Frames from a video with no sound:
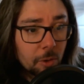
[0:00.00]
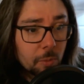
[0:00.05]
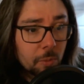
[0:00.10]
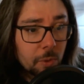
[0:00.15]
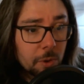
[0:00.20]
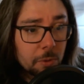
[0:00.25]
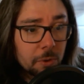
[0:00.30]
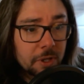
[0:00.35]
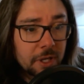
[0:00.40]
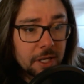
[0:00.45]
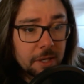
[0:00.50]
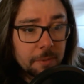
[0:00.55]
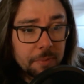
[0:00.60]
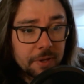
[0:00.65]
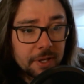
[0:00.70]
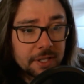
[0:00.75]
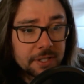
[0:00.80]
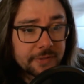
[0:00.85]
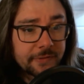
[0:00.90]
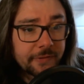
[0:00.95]
we will keep
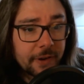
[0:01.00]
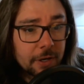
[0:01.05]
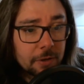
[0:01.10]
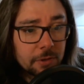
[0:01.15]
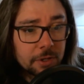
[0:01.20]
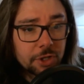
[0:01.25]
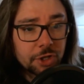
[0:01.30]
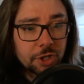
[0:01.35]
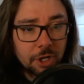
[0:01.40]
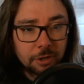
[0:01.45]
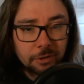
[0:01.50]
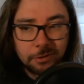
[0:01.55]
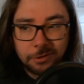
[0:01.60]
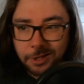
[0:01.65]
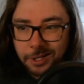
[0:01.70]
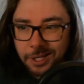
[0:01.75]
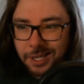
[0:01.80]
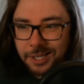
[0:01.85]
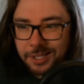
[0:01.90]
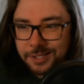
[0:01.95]
things fairly
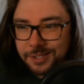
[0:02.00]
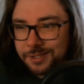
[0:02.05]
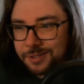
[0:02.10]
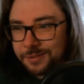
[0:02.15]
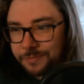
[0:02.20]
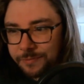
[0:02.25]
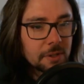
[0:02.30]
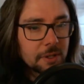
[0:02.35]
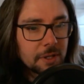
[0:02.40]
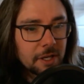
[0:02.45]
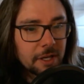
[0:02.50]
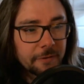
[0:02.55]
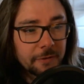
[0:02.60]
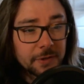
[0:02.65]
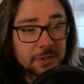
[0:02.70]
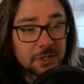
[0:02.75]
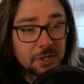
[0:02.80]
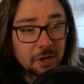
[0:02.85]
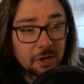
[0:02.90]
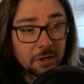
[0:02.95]
generalized. If a
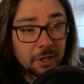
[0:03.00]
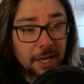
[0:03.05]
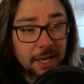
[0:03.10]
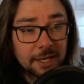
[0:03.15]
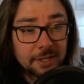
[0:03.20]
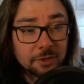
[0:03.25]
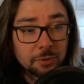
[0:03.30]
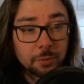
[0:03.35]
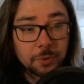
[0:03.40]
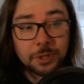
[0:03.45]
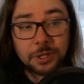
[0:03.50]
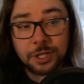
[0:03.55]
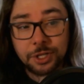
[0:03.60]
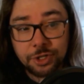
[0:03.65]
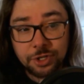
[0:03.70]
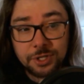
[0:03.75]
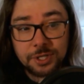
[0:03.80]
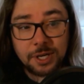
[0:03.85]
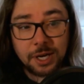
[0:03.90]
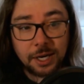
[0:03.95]
song has a
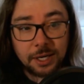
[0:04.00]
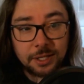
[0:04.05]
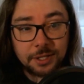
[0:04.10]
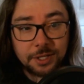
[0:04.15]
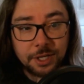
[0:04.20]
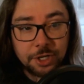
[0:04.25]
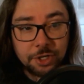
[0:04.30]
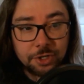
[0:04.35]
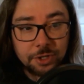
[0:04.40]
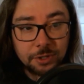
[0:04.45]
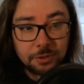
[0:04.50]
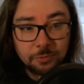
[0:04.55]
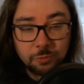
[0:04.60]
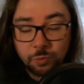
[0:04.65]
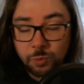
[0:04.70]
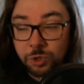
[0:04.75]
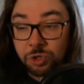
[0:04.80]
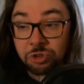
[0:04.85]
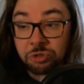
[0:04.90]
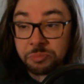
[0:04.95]
religious connotation,
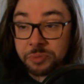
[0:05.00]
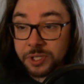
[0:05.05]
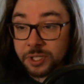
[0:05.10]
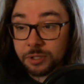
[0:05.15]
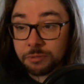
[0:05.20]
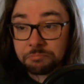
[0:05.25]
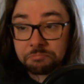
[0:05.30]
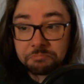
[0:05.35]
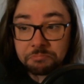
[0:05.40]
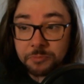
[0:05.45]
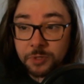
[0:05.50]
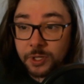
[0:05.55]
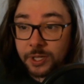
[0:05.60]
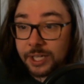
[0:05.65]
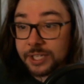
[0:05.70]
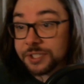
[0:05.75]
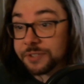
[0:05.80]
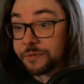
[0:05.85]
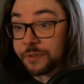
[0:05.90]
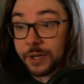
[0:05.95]
we will be
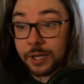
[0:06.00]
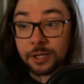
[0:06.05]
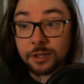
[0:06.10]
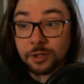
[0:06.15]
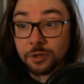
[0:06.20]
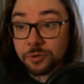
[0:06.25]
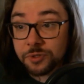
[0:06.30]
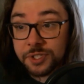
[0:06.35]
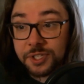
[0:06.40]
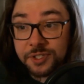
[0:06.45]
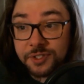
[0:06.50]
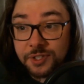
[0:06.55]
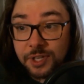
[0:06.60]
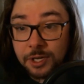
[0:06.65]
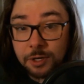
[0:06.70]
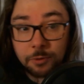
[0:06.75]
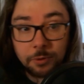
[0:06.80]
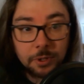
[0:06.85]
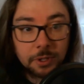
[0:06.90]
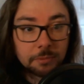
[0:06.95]
classifying those as
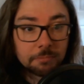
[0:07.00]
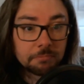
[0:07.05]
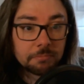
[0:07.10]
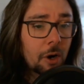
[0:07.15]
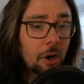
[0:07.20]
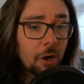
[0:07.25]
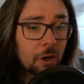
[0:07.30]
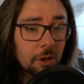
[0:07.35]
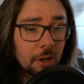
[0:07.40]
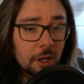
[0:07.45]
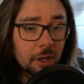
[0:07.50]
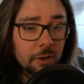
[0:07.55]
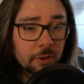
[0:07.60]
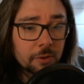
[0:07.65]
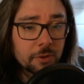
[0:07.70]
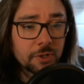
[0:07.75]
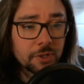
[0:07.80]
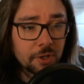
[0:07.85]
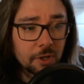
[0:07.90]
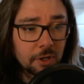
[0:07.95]
sacred. All other
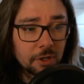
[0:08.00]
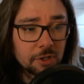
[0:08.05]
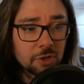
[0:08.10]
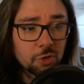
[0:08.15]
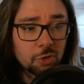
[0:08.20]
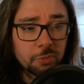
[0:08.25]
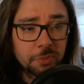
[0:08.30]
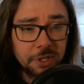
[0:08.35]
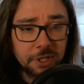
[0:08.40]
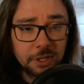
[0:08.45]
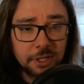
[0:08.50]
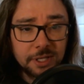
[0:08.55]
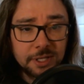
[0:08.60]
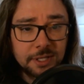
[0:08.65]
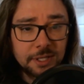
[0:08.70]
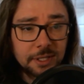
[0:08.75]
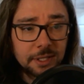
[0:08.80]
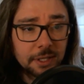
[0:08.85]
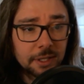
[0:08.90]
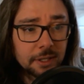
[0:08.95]
songs will be
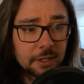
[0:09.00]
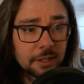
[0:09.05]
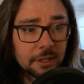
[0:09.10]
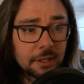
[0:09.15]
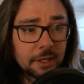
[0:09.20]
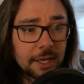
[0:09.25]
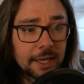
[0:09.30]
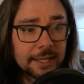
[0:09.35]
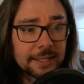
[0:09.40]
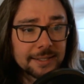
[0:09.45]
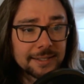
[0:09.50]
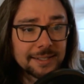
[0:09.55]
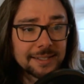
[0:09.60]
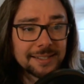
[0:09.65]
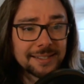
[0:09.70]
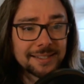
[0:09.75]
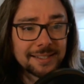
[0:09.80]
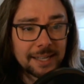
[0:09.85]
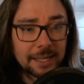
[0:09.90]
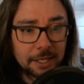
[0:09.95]
listed as
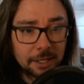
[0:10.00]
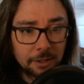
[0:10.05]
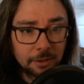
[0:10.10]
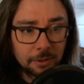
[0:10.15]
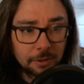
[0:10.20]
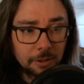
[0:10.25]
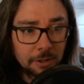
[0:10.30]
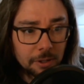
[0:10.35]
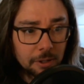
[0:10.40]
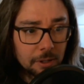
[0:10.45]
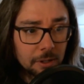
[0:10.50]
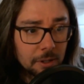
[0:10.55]
secular.